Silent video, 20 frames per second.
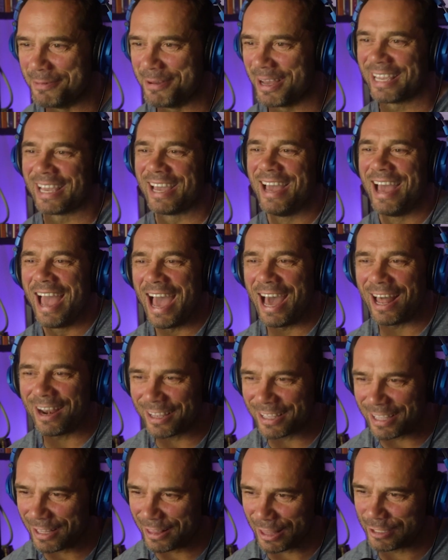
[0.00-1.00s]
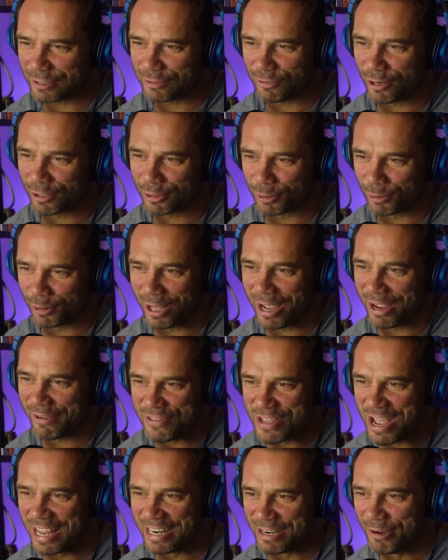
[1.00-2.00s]
like, how did I get this far through life
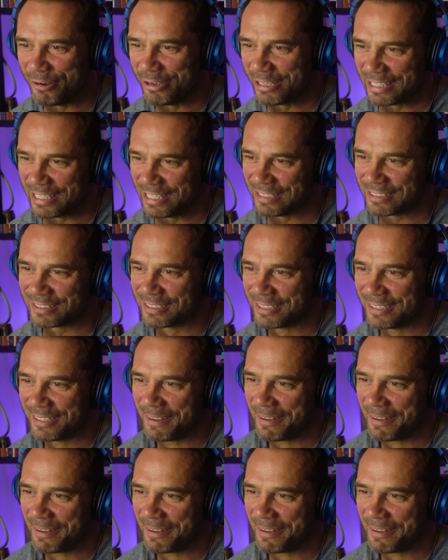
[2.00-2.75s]
not knowing this?